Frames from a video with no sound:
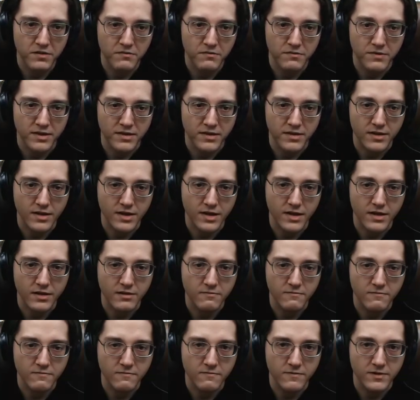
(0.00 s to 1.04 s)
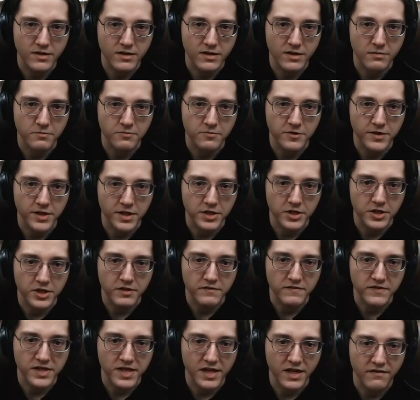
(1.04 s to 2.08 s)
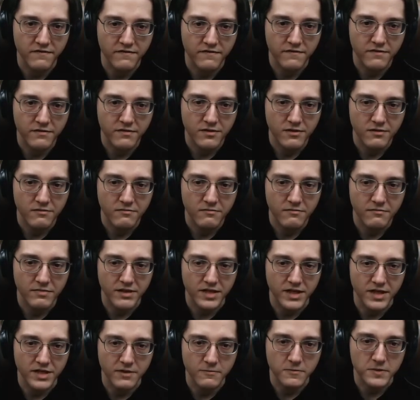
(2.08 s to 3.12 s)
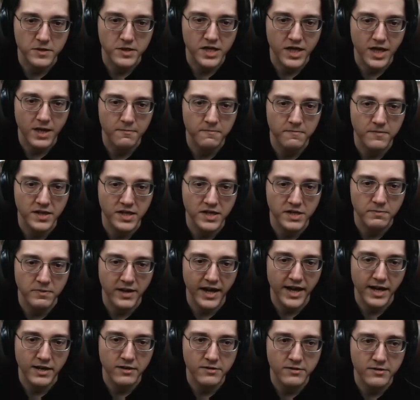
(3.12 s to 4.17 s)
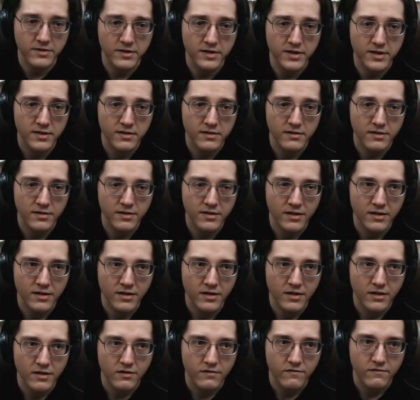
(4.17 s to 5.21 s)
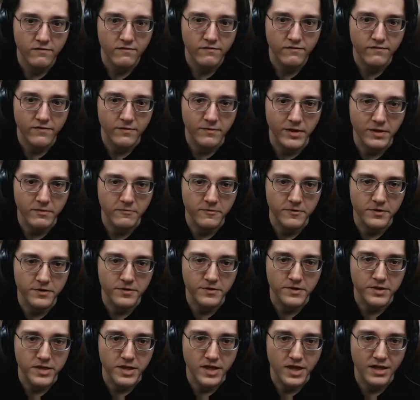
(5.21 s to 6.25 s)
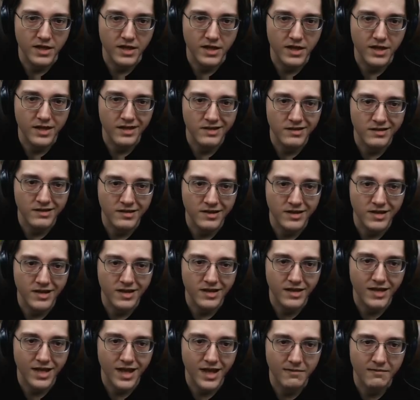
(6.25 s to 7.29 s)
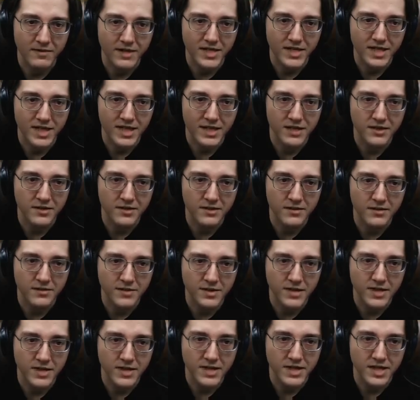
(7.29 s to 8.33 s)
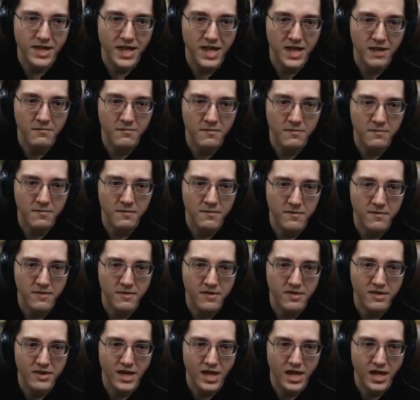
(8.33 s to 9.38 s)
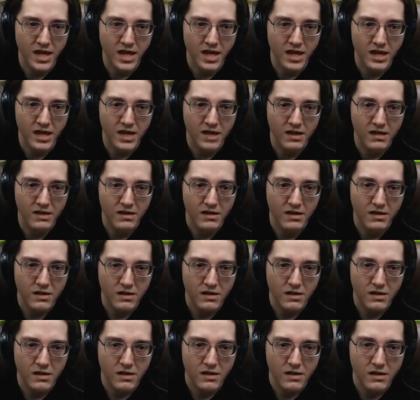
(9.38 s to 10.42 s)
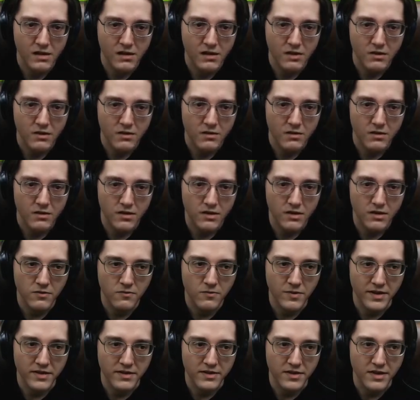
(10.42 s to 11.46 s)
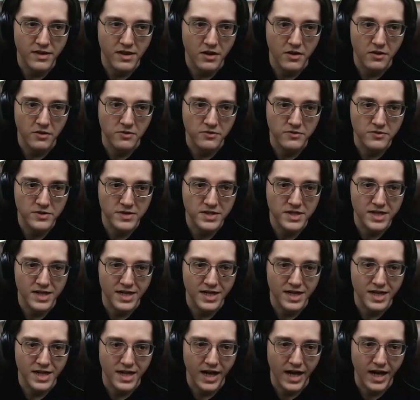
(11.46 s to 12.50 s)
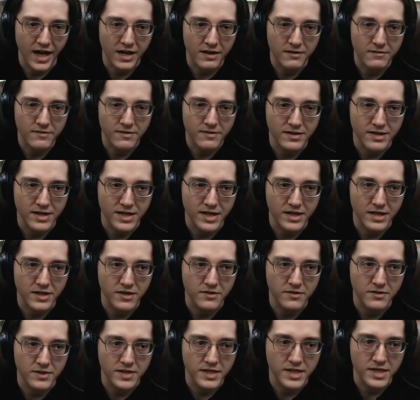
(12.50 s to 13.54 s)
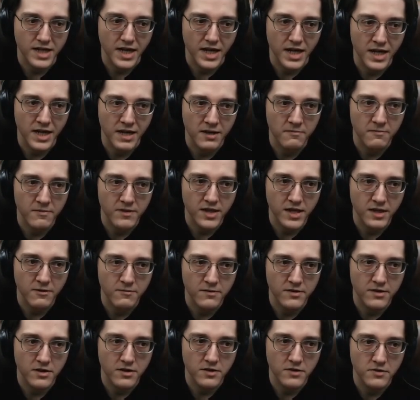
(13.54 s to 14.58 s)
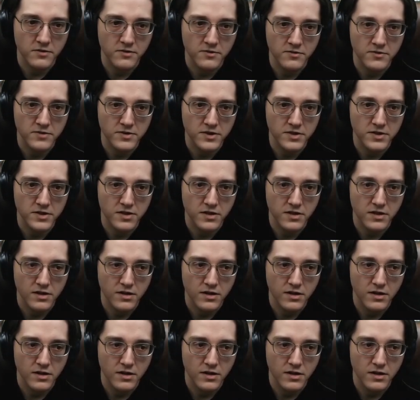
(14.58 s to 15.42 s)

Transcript: with uh, with the production of stuff, because it will stop these panels from being produced. Uh, that means I need to do the same thing with those. Yeah, I need to do the same thing with those.